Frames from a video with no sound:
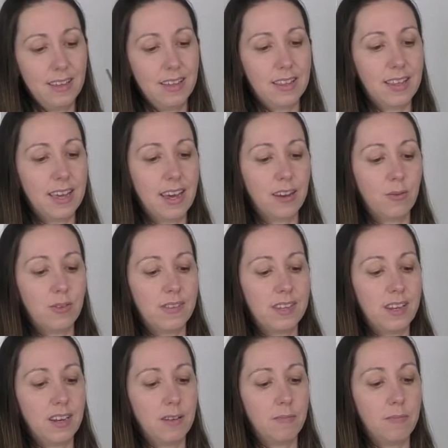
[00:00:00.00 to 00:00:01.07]
the
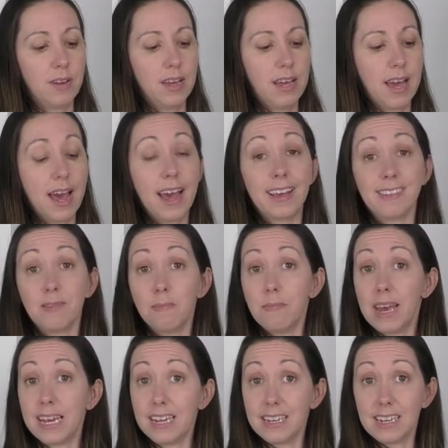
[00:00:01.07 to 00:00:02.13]
Equisetum as
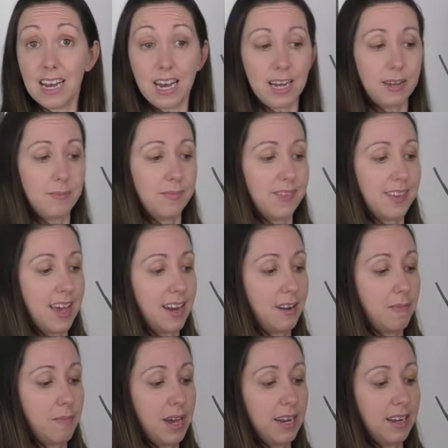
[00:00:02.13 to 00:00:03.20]
many times and
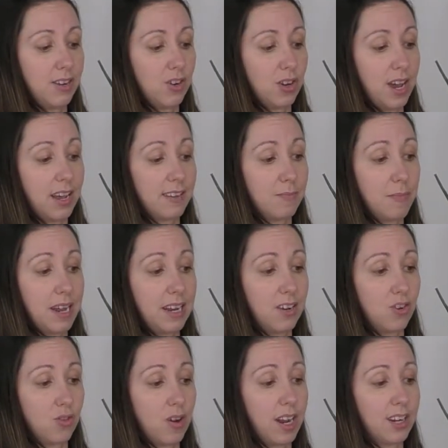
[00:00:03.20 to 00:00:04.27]
in as many
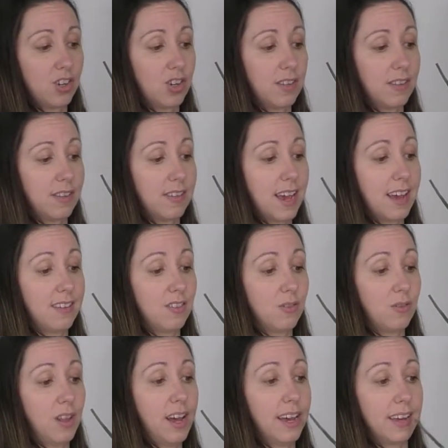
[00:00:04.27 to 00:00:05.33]
directions as
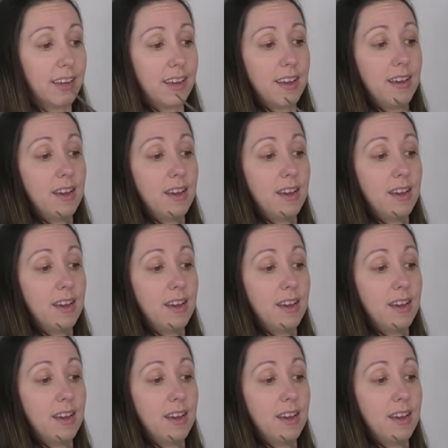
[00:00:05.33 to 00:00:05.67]
you'd like.